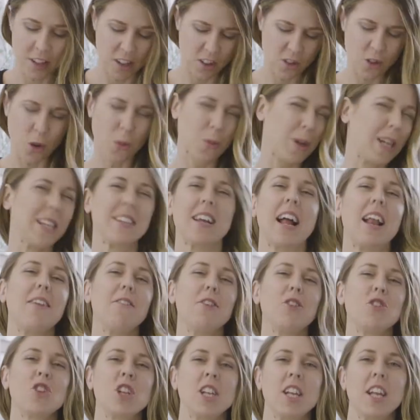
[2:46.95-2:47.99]
it's not really
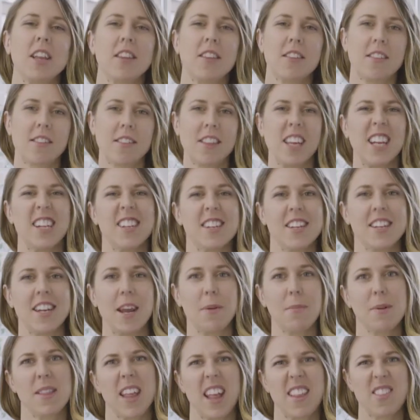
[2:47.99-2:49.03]
television, that's the
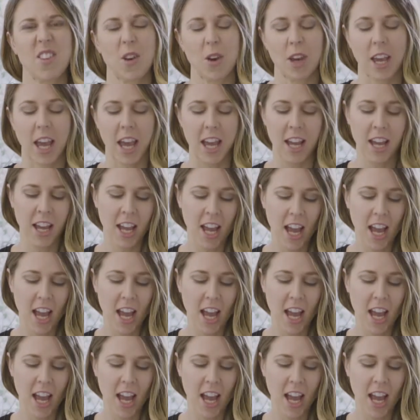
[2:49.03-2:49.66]
internet, but that's okay.